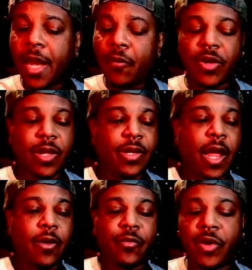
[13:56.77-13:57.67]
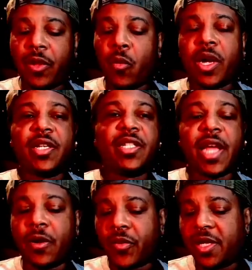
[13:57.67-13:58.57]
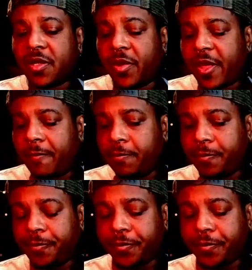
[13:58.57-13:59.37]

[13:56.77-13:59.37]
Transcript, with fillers: not really, not really wanting to take a risk with them,